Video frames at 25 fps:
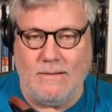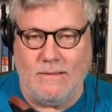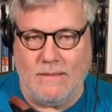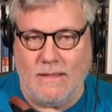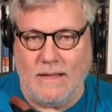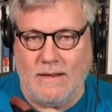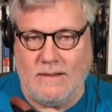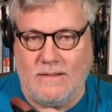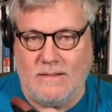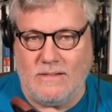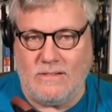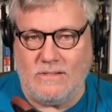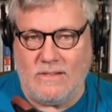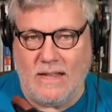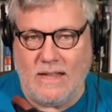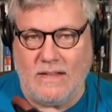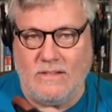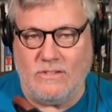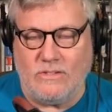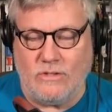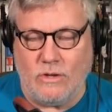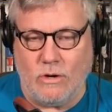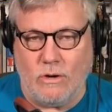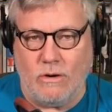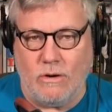that
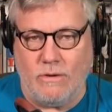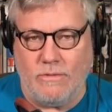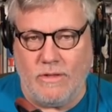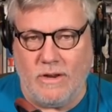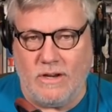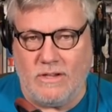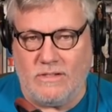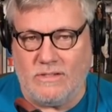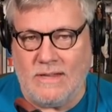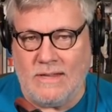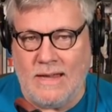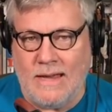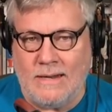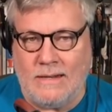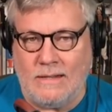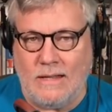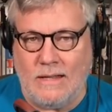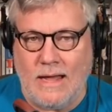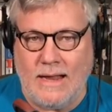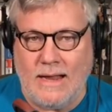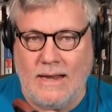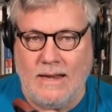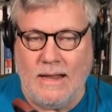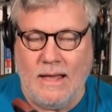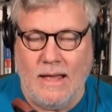descends to Earth on a
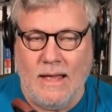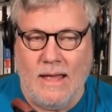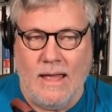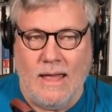satellite,